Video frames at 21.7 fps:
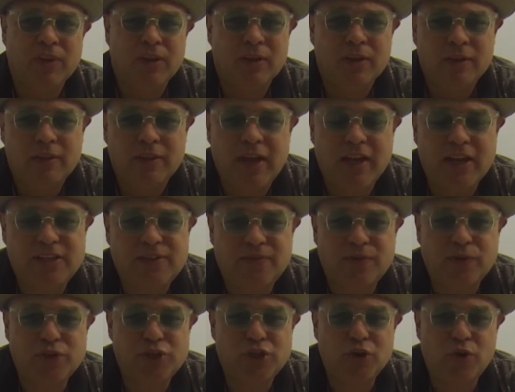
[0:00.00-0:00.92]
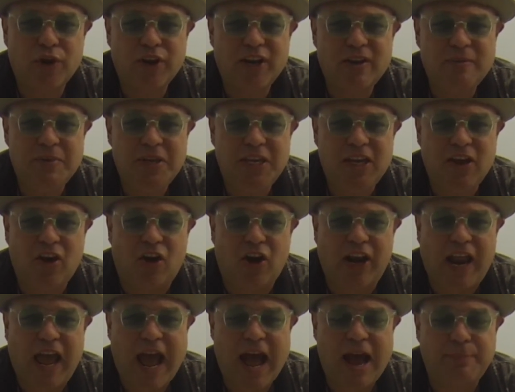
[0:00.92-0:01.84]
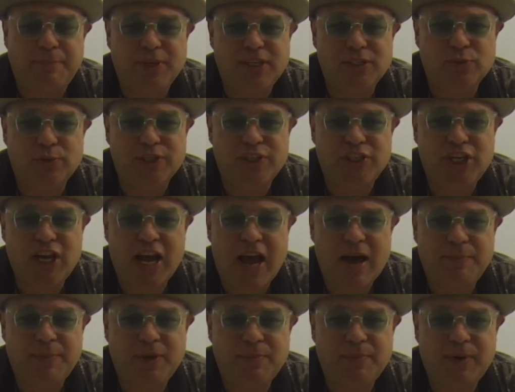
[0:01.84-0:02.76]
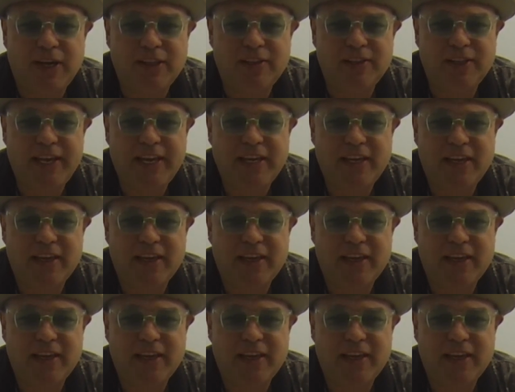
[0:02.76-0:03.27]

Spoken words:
Thanks for joining me on Appies with Chappy by the lake.